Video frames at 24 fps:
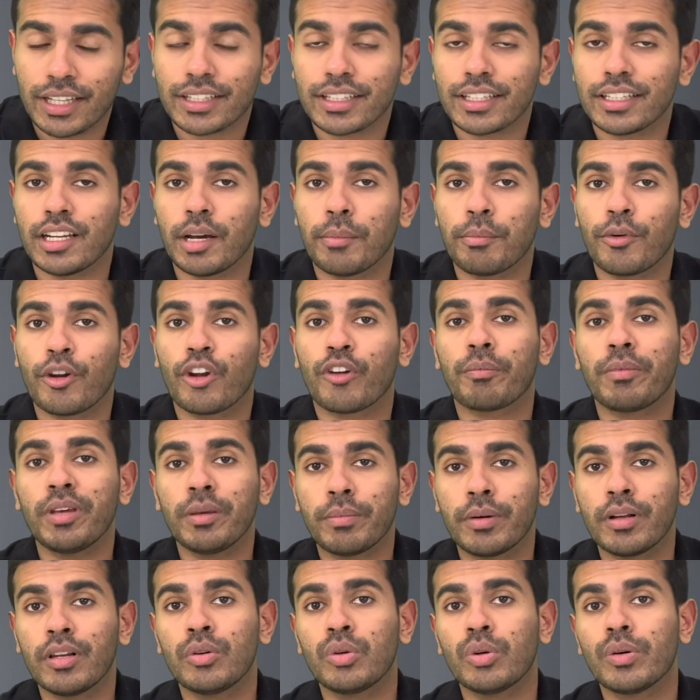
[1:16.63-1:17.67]
The number of
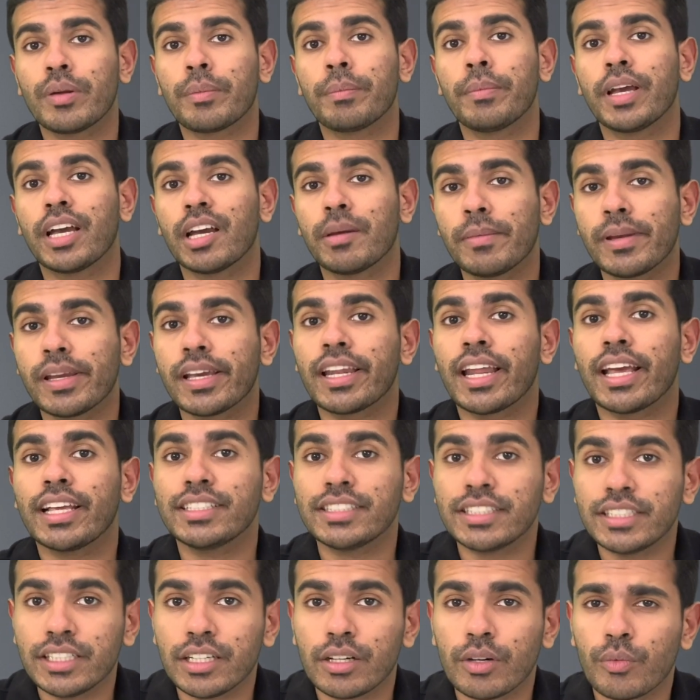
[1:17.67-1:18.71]
people who were becoming an
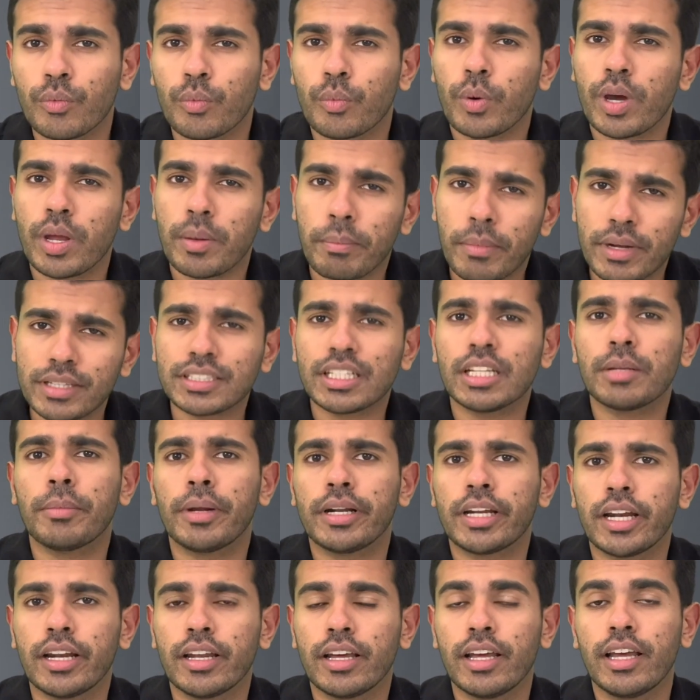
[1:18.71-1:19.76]
engineer were much
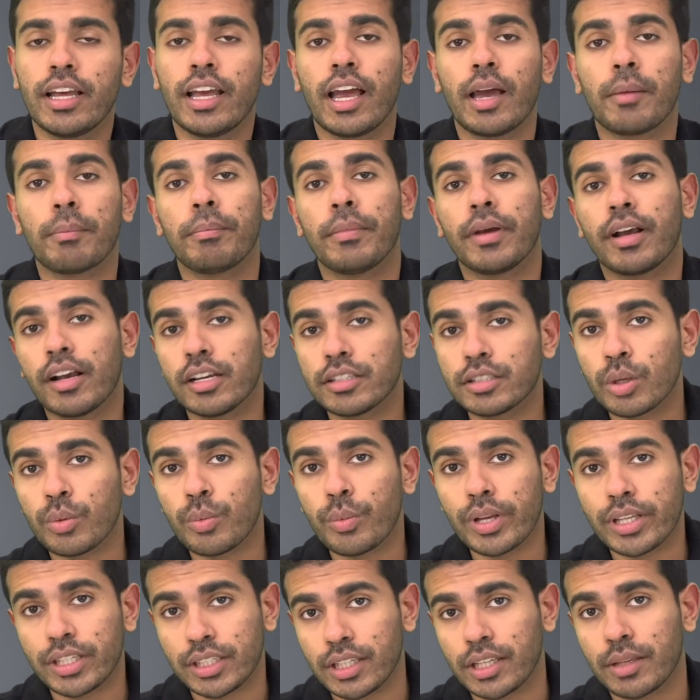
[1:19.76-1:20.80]
limited, because of
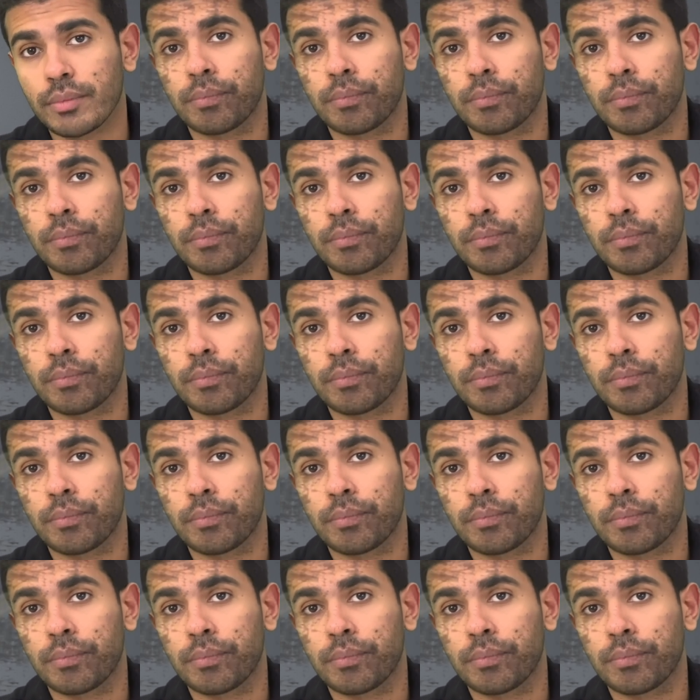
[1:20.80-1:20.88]
which